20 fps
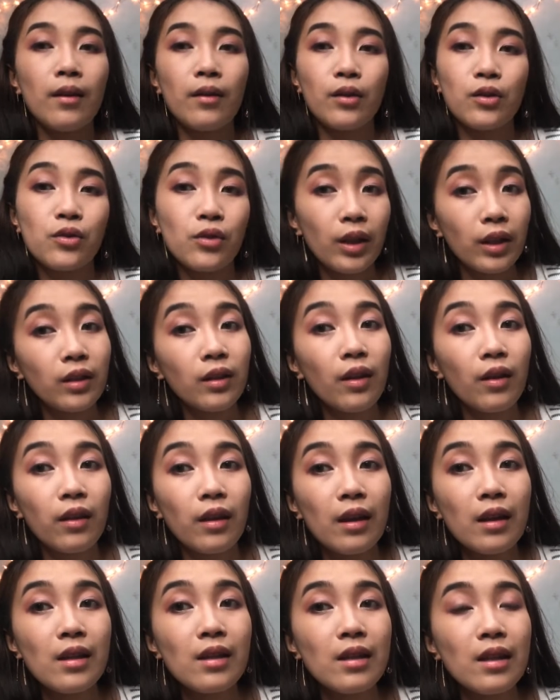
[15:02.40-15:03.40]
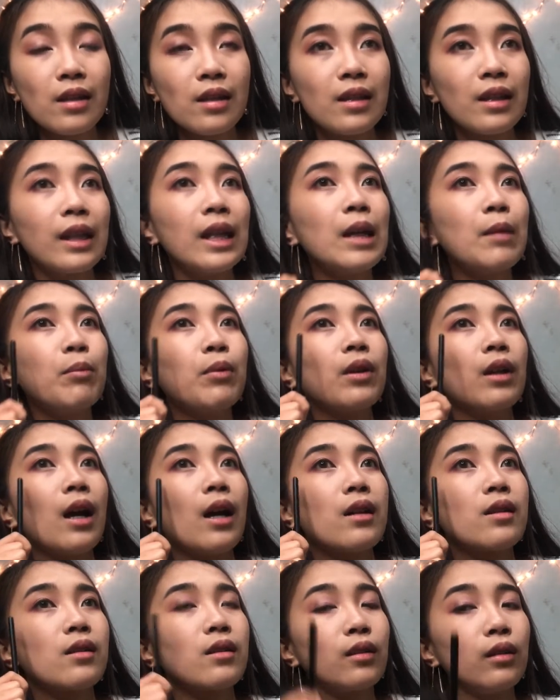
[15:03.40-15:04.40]
The trick to this is to keep it
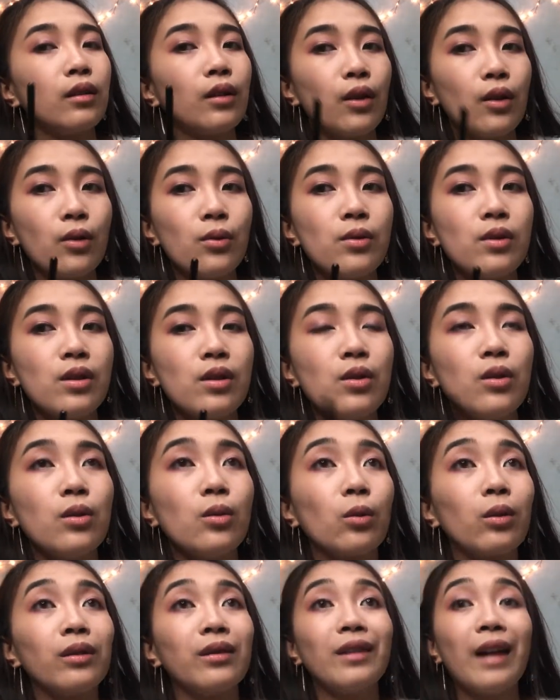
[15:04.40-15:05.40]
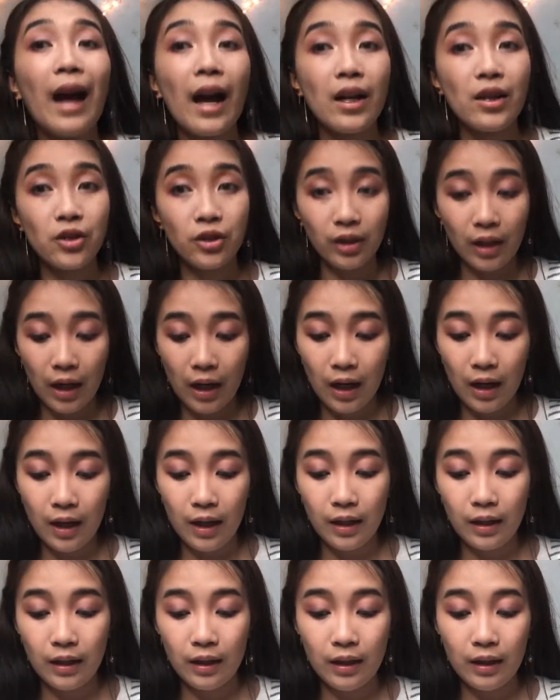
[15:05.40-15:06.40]
as close to your lash
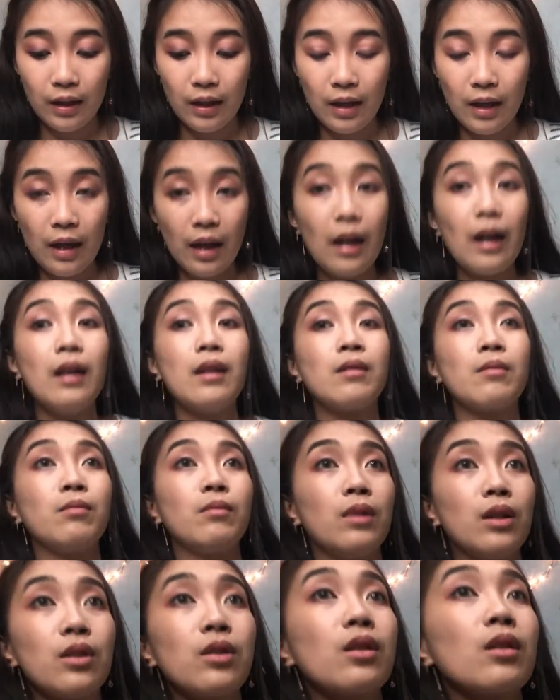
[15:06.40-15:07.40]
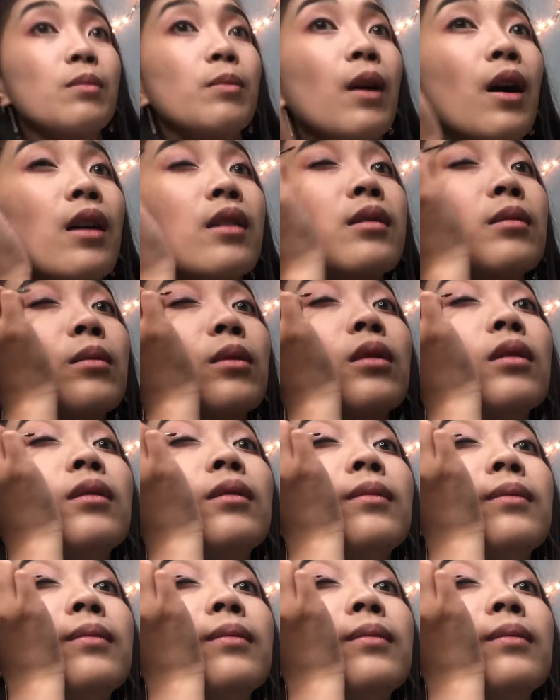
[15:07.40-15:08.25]
line as much as possible.